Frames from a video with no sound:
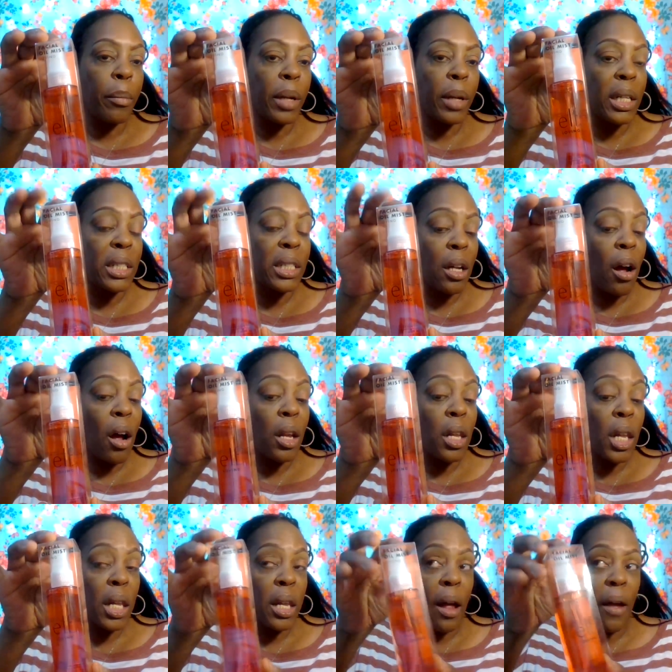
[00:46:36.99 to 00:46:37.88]
It's called
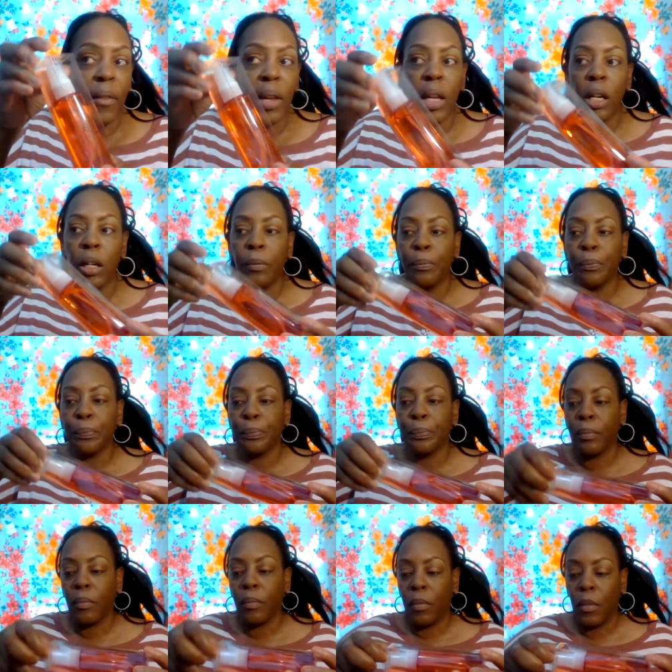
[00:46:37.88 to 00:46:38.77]
Loving.
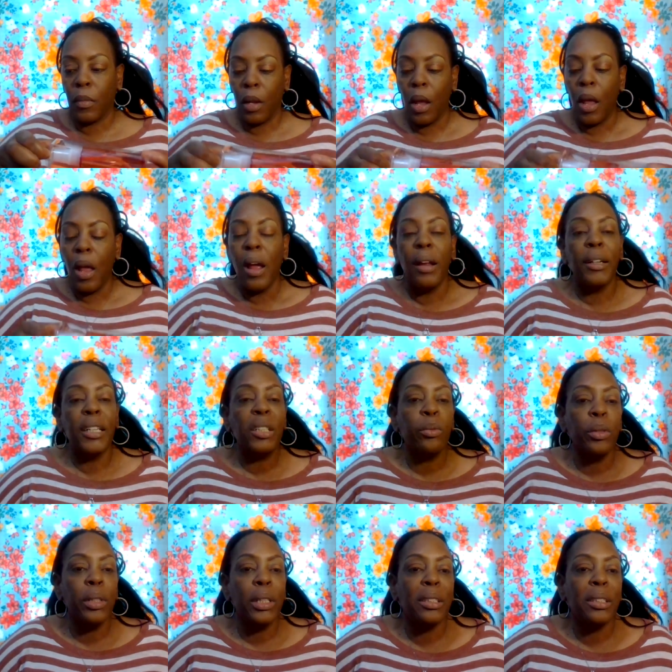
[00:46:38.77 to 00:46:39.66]

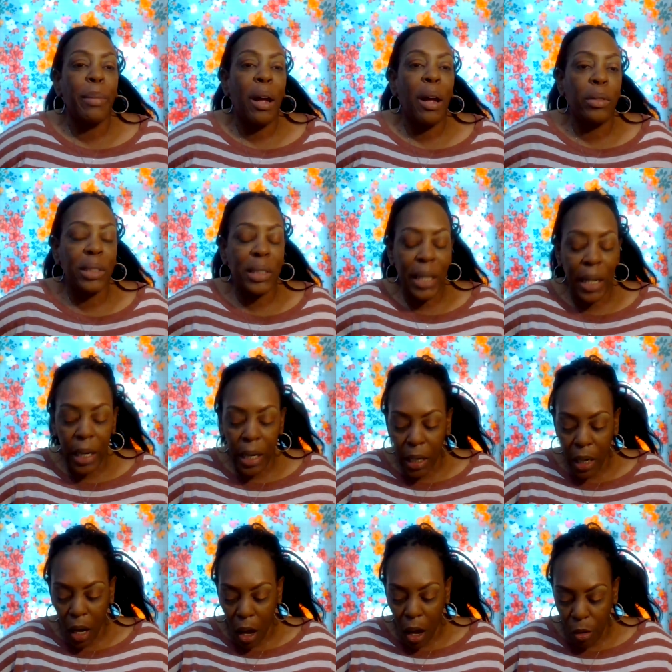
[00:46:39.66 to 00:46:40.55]
This was about
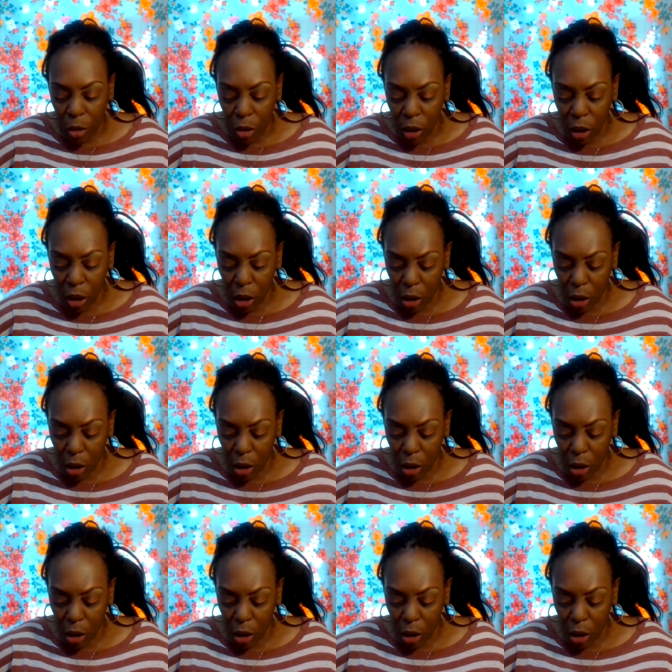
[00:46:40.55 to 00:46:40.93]
$10.